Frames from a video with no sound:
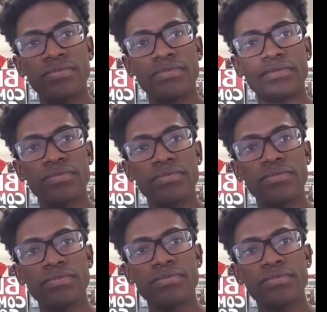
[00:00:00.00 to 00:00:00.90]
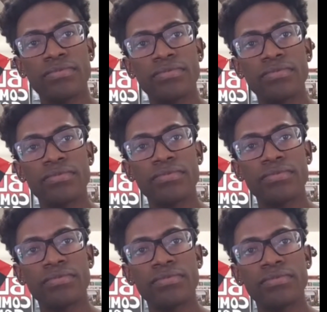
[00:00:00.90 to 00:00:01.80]

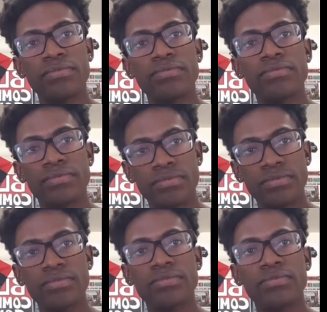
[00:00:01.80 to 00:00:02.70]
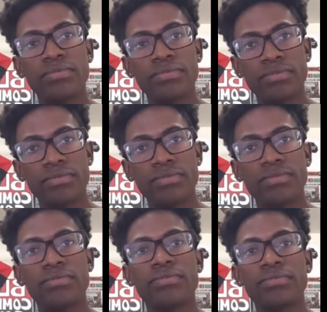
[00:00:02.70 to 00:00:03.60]

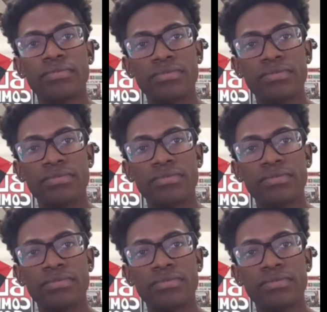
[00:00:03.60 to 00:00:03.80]
No words are spoken by the person on screen.